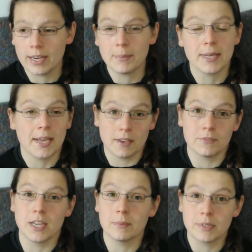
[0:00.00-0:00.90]
but I have
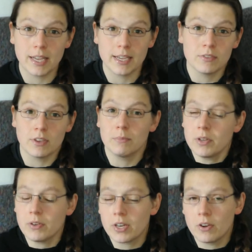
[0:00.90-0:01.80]
time today, so I'm
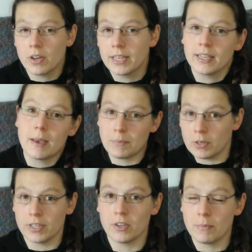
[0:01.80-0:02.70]
pre-recording and
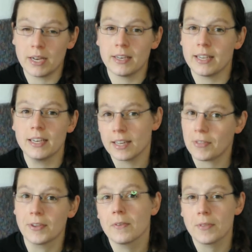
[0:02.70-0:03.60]
uploading on Monday, and
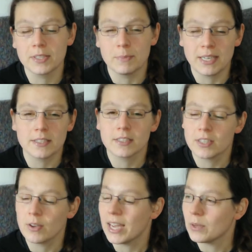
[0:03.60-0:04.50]
nothing of this matters to
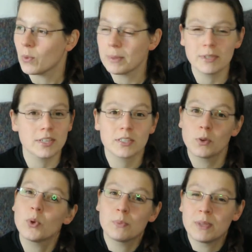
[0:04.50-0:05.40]
you anyway, because you
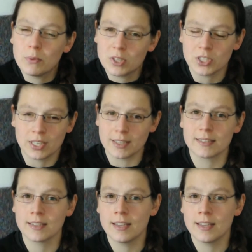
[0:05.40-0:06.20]
will be watching this